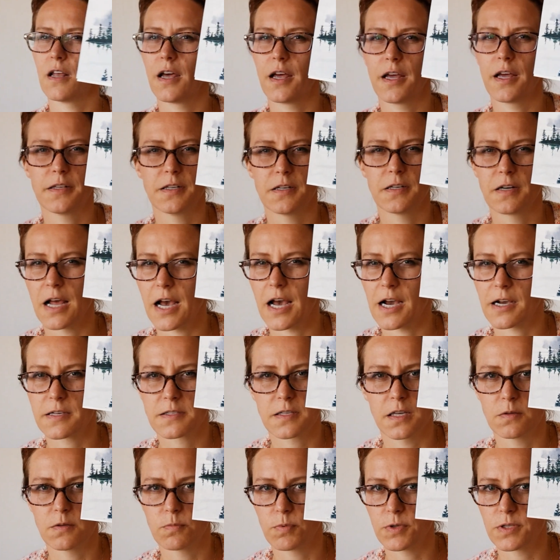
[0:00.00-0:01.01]
I did an
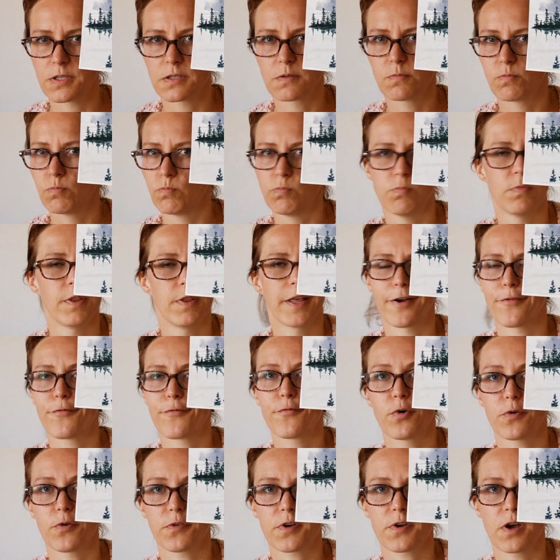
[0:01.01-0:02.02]
accent with like a
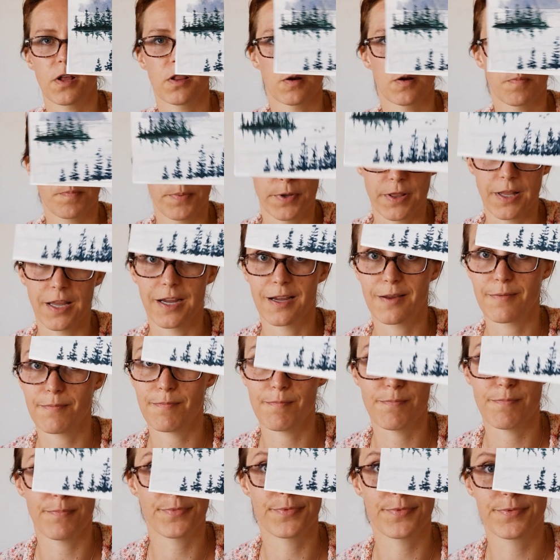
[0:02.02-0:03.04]
4th color, but like
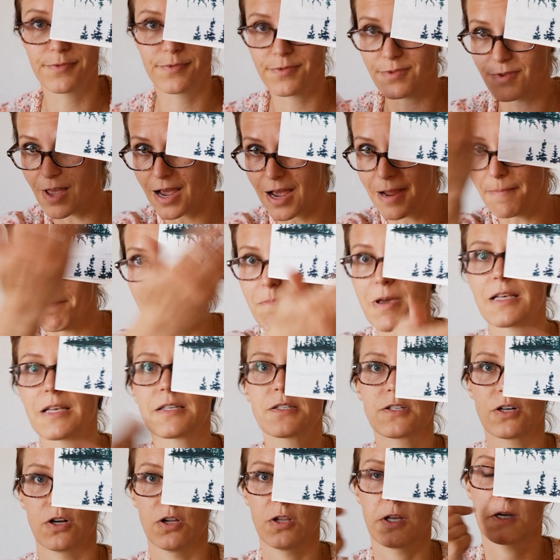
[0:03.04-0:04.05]
I mixed
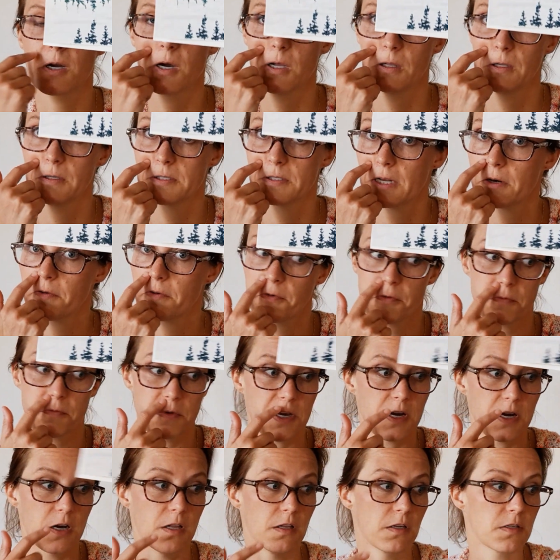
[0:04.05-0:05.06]
all the colors out of 3
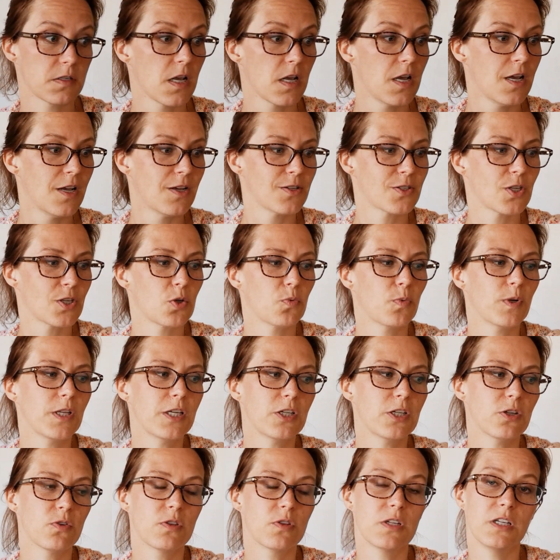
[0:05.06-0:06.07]
colors. So you really
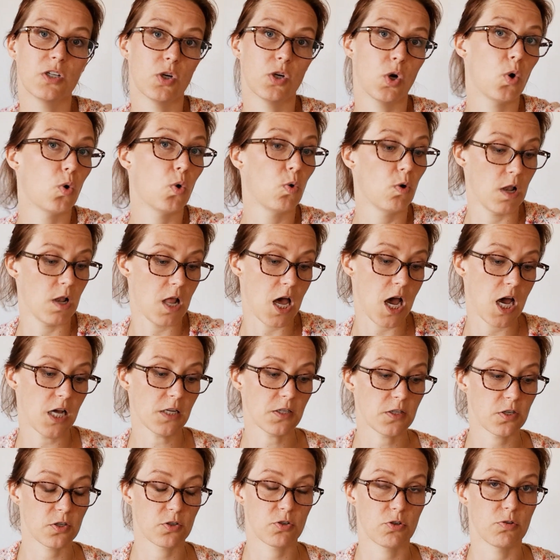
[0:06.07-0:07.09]
don't need a whole lot
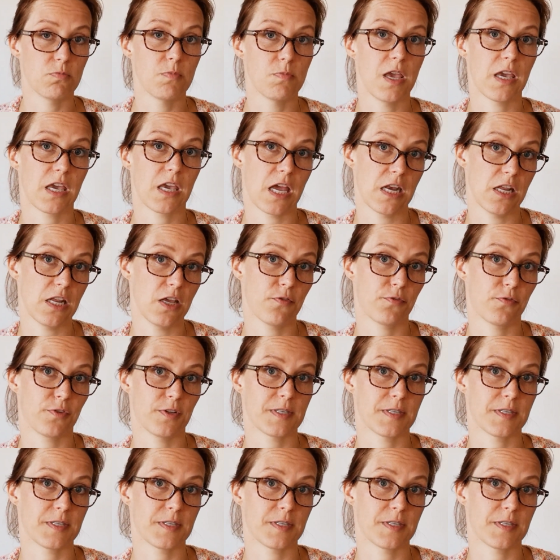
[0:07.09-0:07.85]
to make any of this